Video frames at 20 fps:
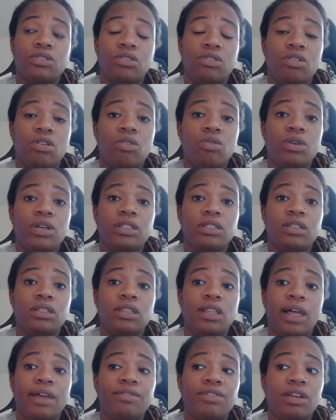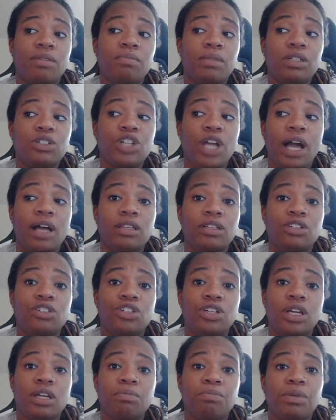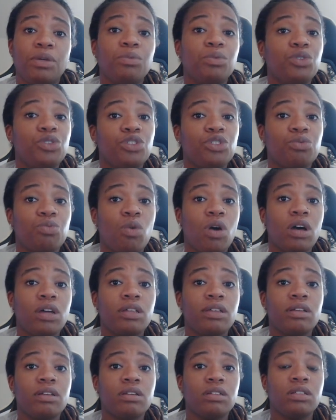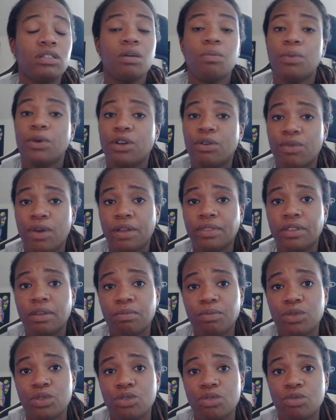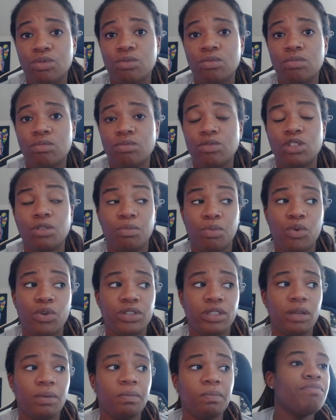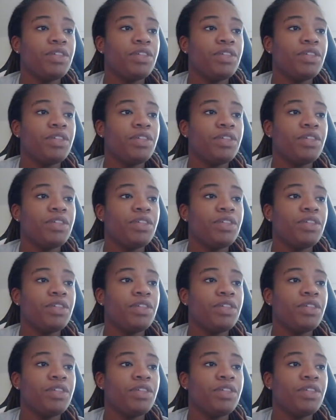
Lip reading: You know, life can be challenging and people just want someone around them to support them.